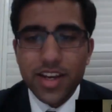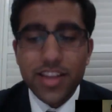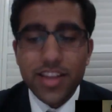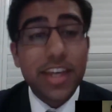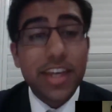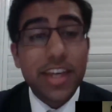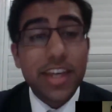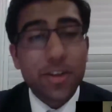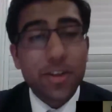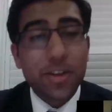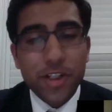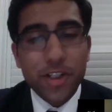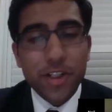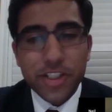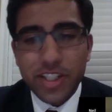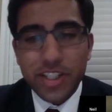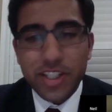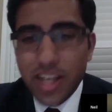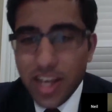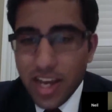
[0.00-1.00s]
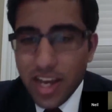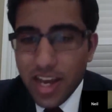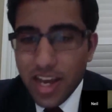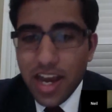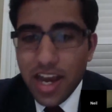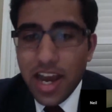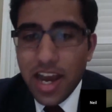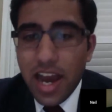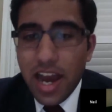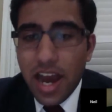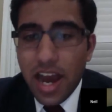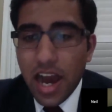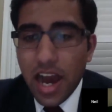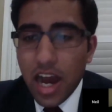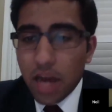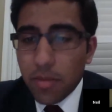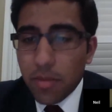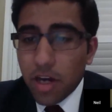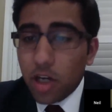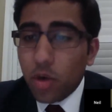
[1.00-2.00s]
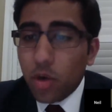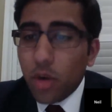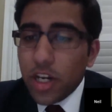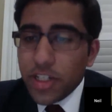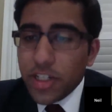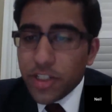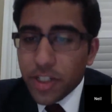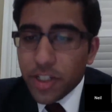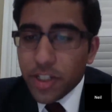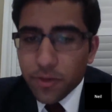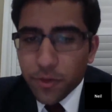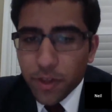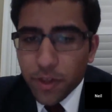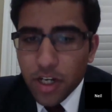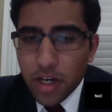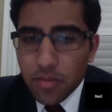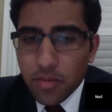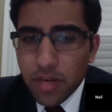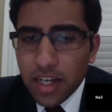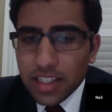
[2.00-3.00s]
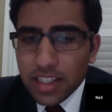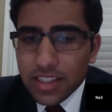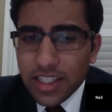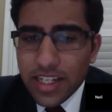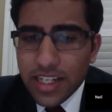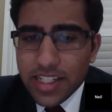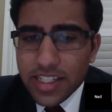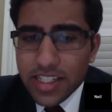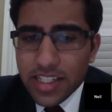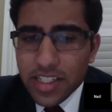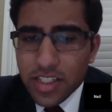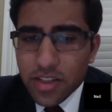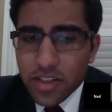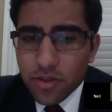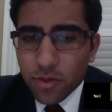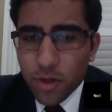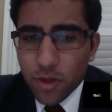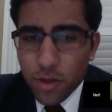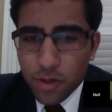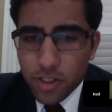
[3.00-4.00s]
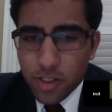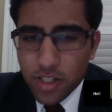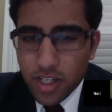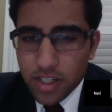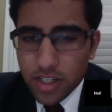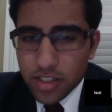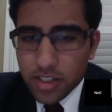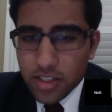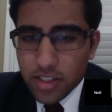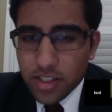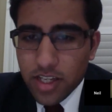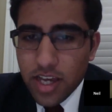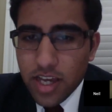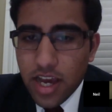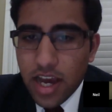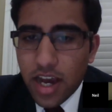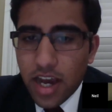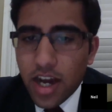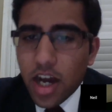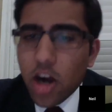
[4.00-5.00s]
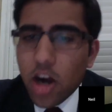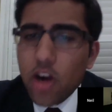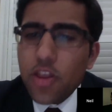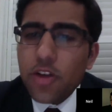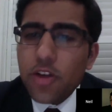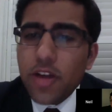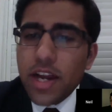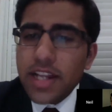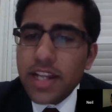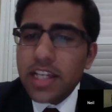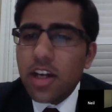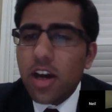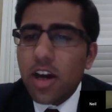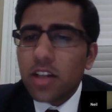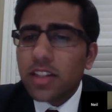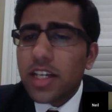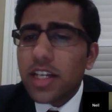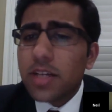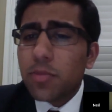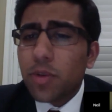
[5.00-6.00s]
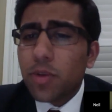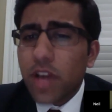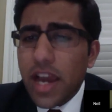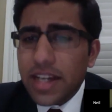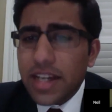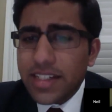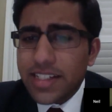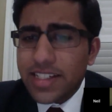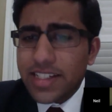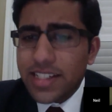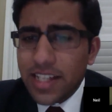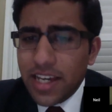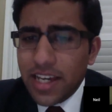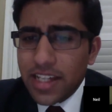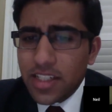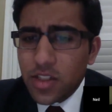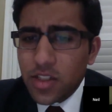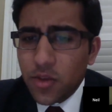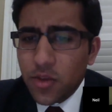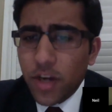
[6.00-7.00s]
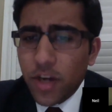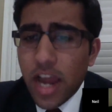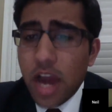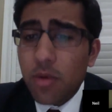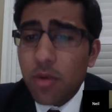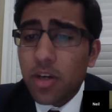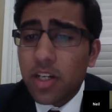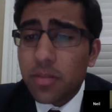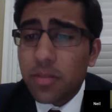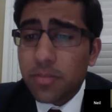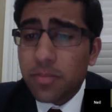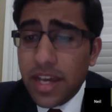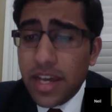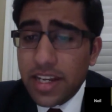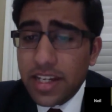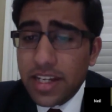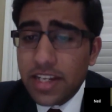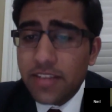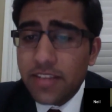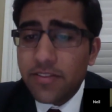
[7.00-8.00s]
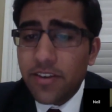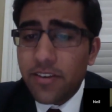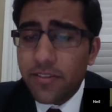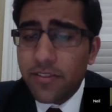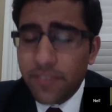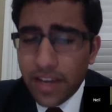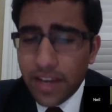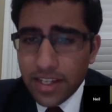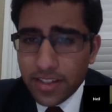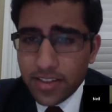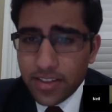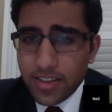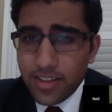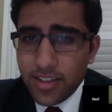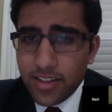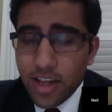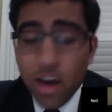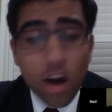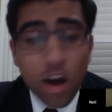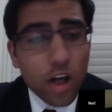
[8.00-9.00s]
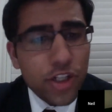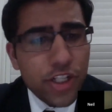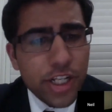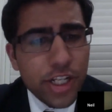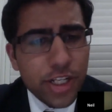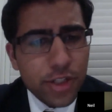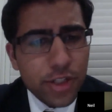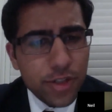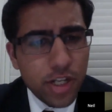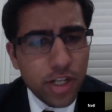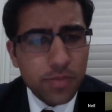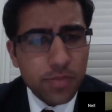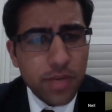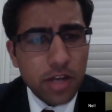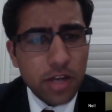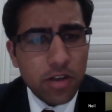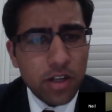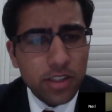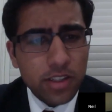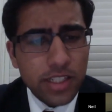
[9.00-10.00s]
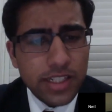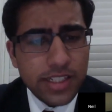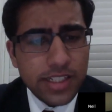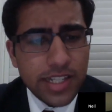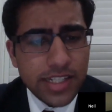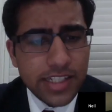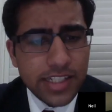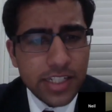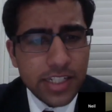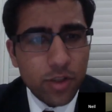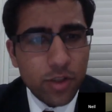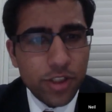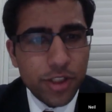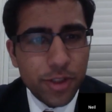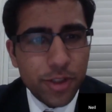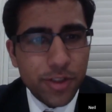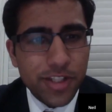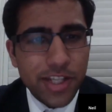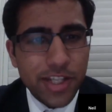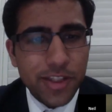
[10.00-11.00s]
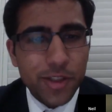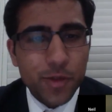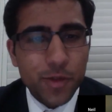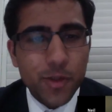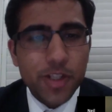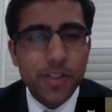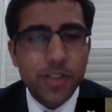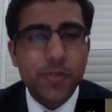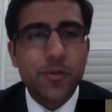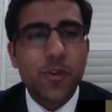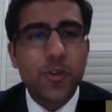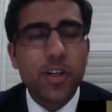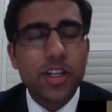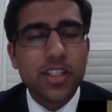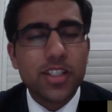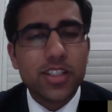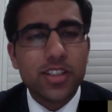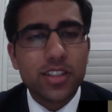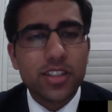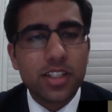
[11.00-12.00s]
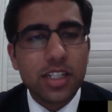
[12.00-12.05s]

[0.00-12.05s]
Thank you, Christian. A question from Alexis Rosas. Are there any online practice tests for our competitive events? Archita, you talked about online testing. Why don't you go and take this question for us?